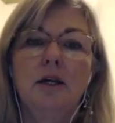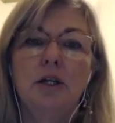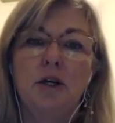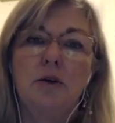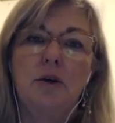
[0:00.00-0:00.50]

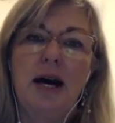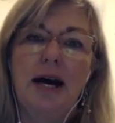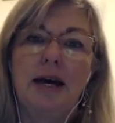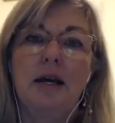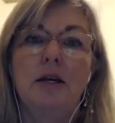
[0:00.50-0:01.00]
to
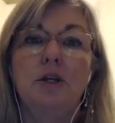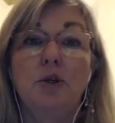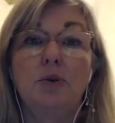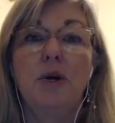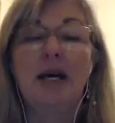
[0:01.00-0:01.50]
a
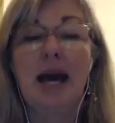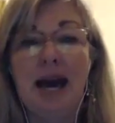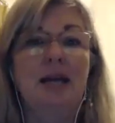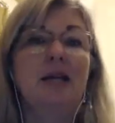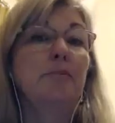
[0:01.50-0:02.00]
doing
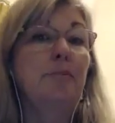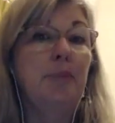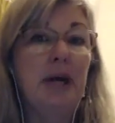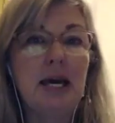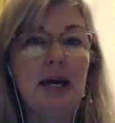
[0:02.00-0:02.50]
and
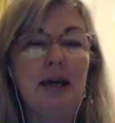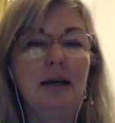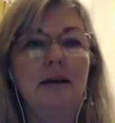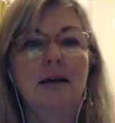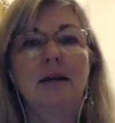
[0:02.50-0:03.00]

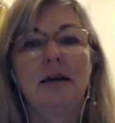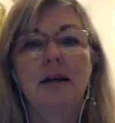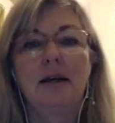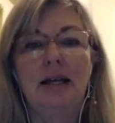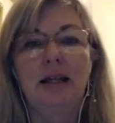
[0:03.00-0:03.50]
being.
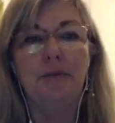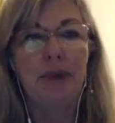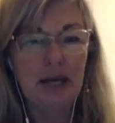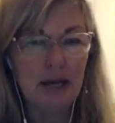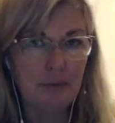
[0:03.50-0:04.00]
And the
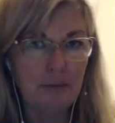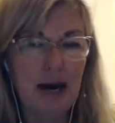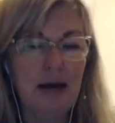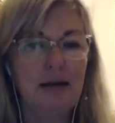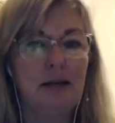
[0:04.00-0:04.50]
being
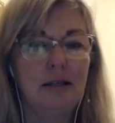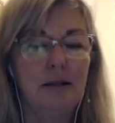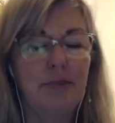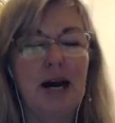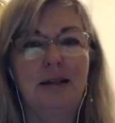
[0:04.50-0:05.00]
part is the
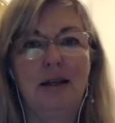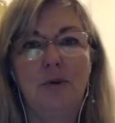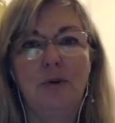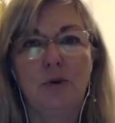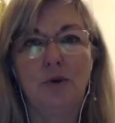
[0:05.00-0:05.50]
part that
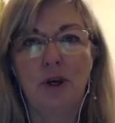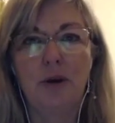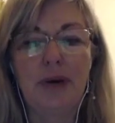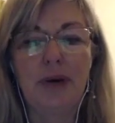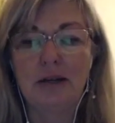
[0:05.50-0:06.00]
we're talking
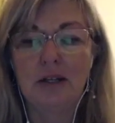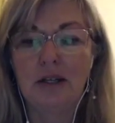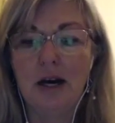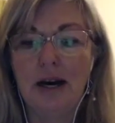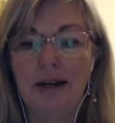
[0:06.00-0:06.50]
about
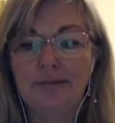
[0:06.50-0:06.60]
tonight.